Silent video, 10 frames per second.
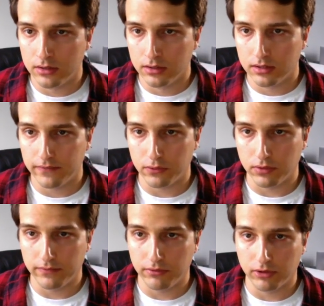if you
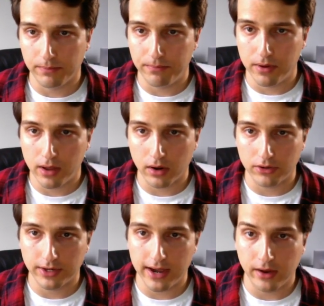if you really hunker
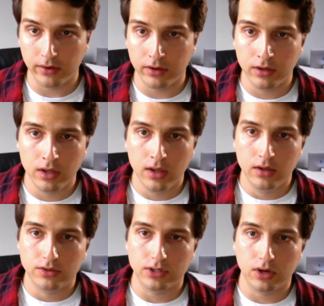down.
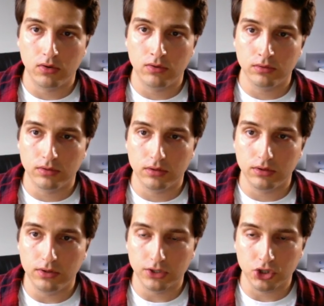So
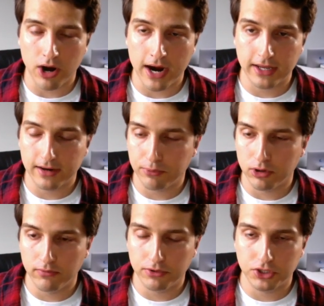you can try to get
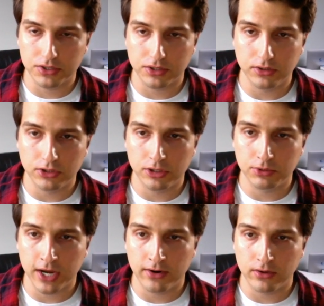approved with just a YouTube
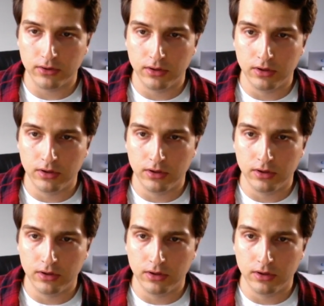channel,